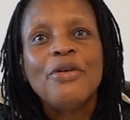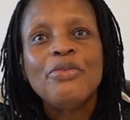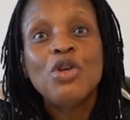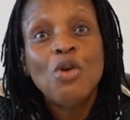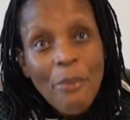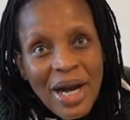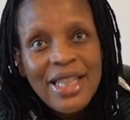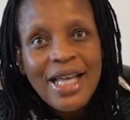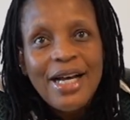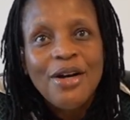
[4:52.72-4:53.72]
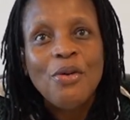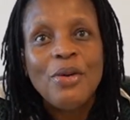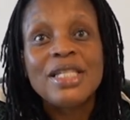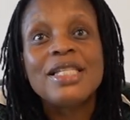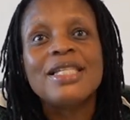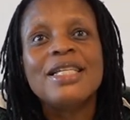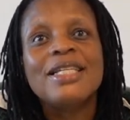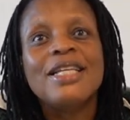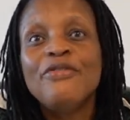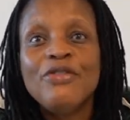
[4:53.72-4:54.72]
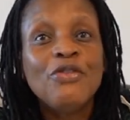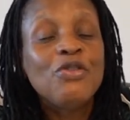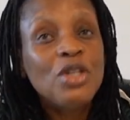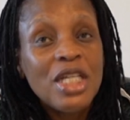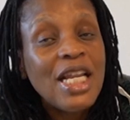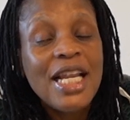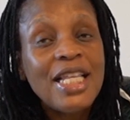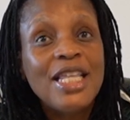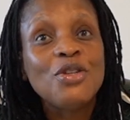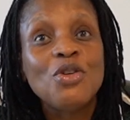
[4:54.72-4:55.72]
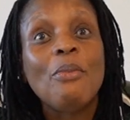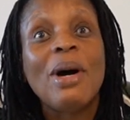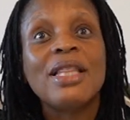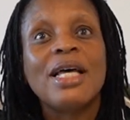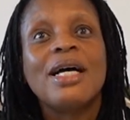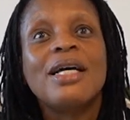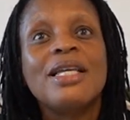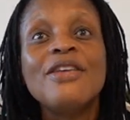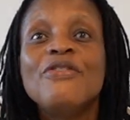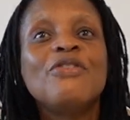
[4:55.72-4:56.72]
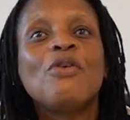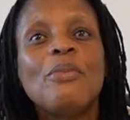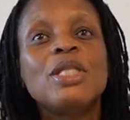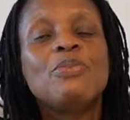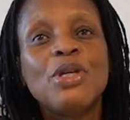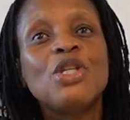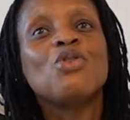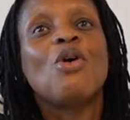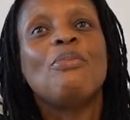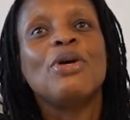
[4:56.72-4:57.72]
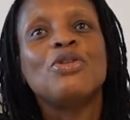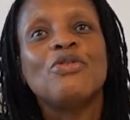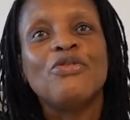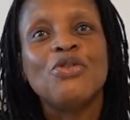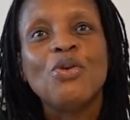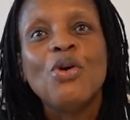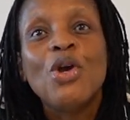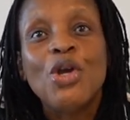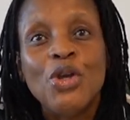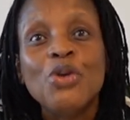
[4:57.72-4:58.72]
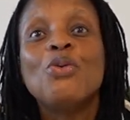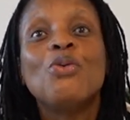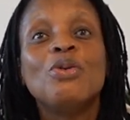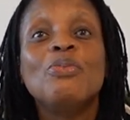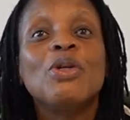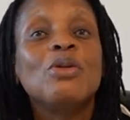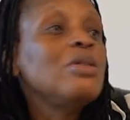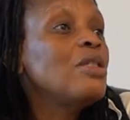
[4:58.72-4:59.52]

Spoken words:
your mother was seen, if you did anything to your mother, even from a spiritual point of view, you would be